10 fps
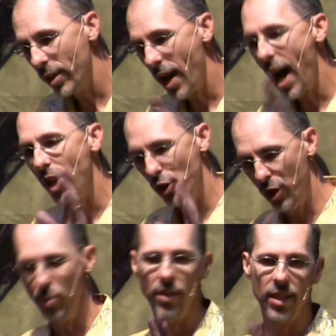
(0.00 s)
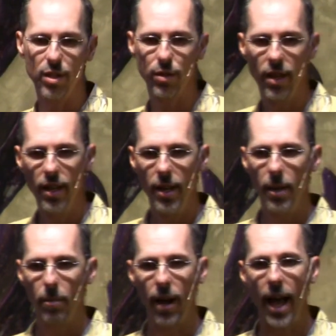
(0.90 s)
would not do this,
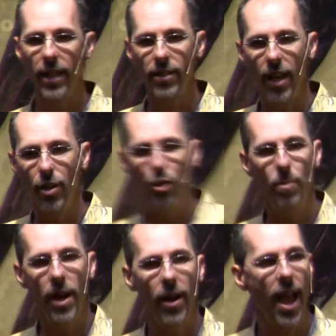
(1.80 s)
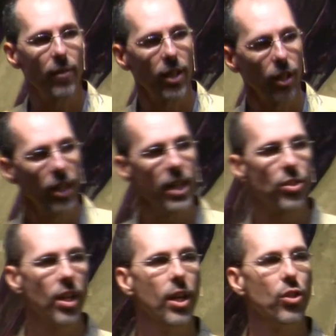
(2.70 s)
but I can tell you, you better have at
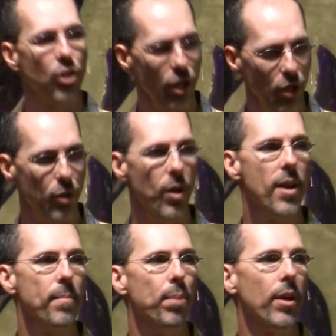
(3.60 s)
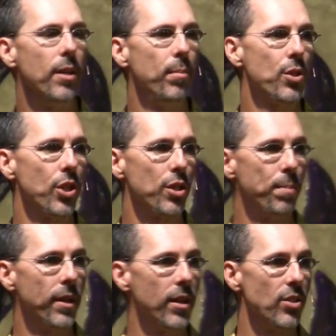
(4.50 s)
least 2 burning bush
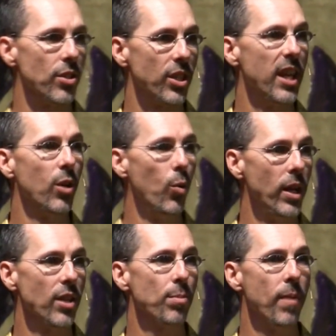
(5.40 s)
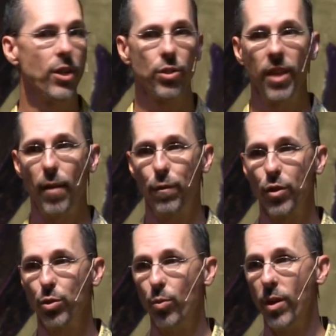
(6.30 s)
experiences. Get a witness, make sure that
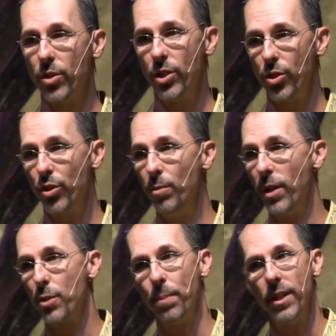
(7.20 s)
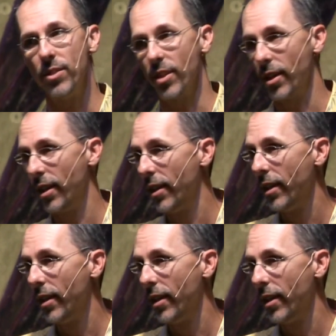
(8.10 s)
first one wasn't just too much pizza.